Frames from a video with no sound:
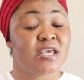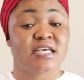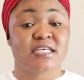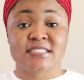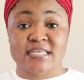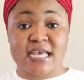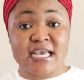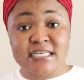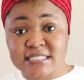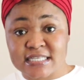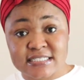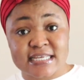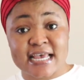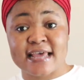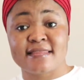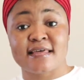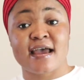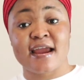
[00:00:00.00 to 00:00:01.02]
He says
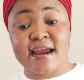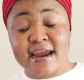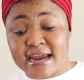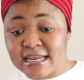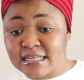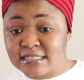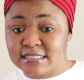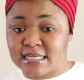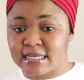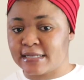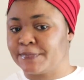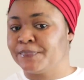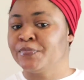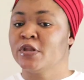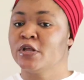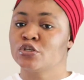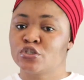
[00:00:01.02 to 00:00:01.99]
this and that ends it.